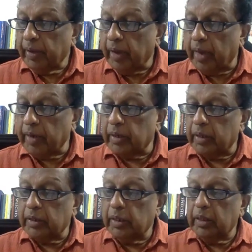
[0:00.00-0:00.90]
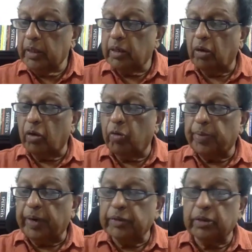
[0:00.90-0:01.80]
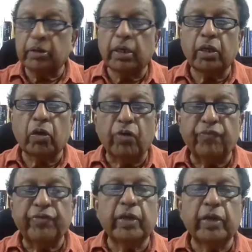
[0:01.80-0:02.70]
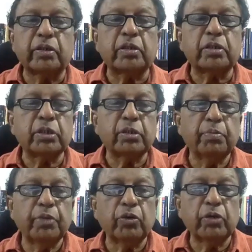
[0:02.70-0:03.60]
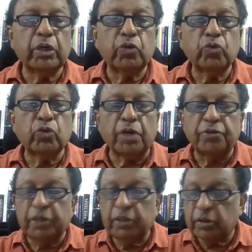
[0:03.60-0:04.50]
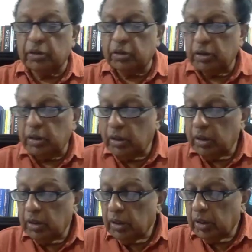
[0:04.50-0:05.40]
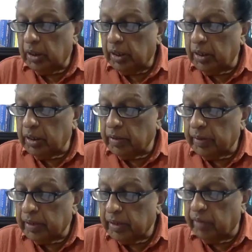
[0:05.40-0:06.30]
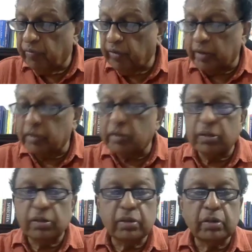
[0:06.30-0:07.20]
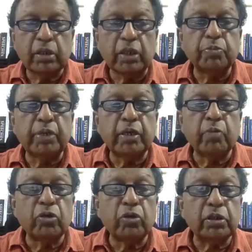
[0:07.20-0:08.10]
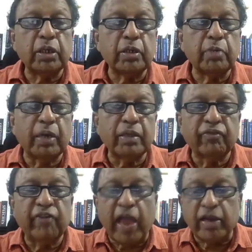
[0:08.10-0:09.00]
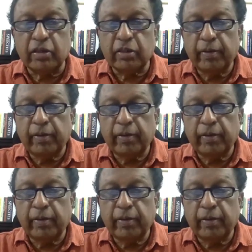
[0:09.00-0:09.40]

And uh, the cooperation and the confidence between the two countries in defense has been demonstrated by the fact